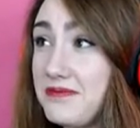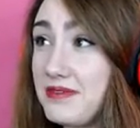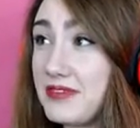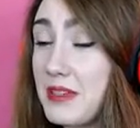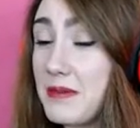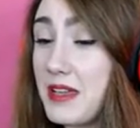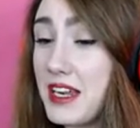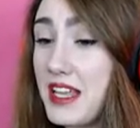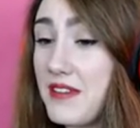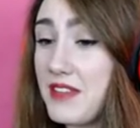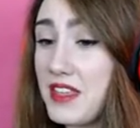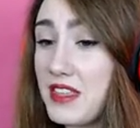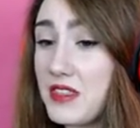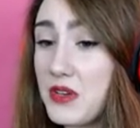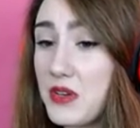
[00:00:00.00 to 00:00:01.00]
I'm gonna have
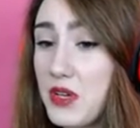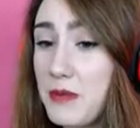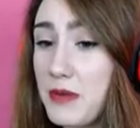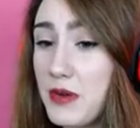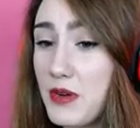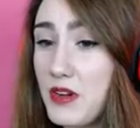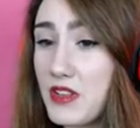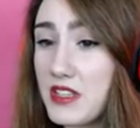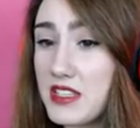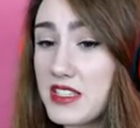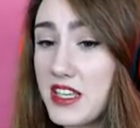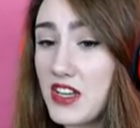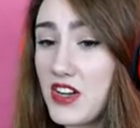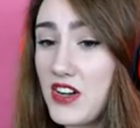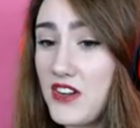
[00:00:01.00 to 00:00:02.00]
like the creepy crawlies
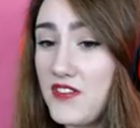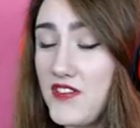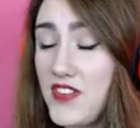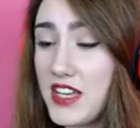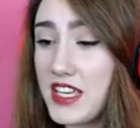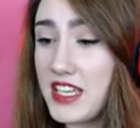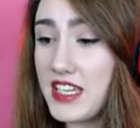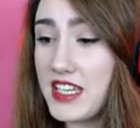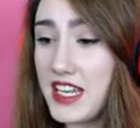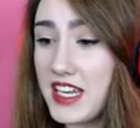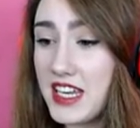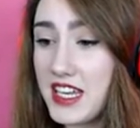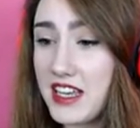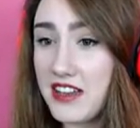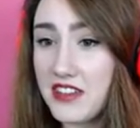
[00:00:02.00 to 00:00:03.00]
like all fucking day
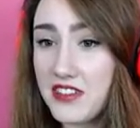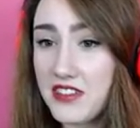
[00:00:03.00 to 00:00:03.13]
now.